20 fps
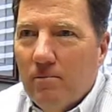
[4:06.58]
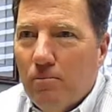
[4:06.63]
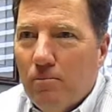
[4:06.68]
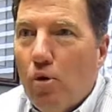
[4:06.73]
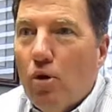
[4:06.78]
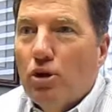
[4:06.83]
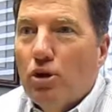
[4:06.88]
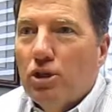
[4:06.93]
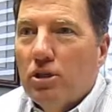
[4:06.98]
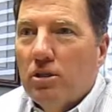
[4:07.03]

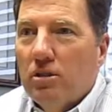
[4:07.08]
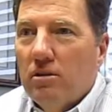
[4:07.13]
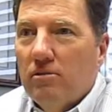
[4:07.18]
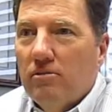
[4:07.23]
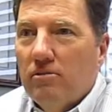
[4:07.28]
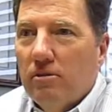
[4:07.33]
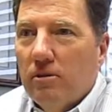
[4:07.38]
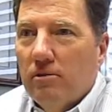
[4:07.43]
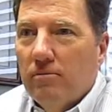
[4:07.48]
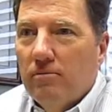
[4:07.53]
portion
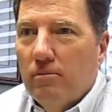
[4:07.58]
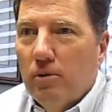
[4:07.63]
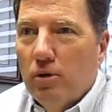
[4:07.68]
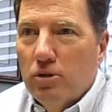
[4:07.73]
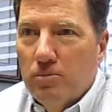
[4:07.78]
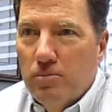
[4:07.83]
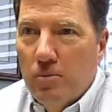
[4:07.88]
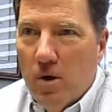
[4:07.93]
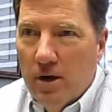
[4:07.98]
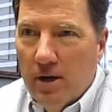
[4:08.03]
of
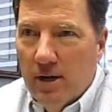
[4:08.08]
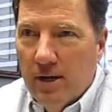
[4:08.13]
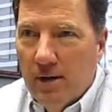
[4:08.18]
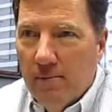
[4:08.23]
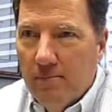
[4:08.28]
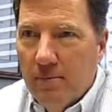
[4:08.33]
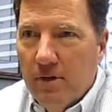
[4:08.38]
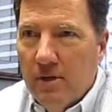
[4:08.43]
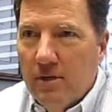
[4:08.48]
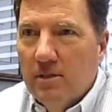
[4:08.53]
most bonding
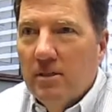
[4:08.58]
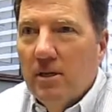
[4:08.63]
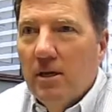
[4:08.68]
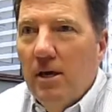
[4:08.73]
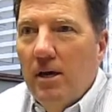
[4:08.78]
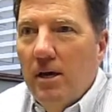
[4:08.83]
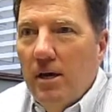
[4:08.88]
companies.